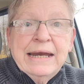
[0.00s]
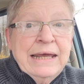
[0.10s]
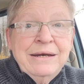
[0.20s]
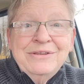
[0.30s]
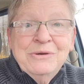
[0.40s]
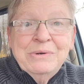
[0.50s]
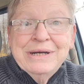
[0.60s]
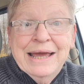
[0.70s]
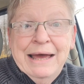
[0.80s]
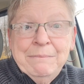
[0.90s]
And I don't know
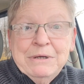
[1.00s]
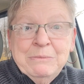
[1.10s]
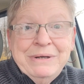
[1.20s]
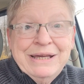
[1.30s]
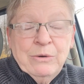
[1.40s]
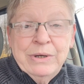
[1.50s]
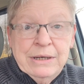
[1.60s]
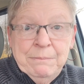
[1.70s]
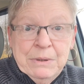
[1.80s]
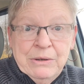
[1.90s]
what happened, but it
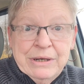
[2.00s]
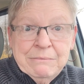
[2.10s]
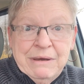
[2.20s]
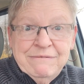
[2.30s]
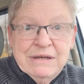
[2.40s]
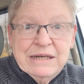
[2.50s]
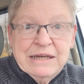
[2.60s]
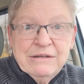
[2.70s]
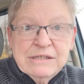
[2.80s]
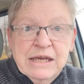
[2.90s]
quit uploading my
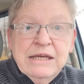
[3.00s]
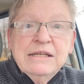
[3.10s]
videos.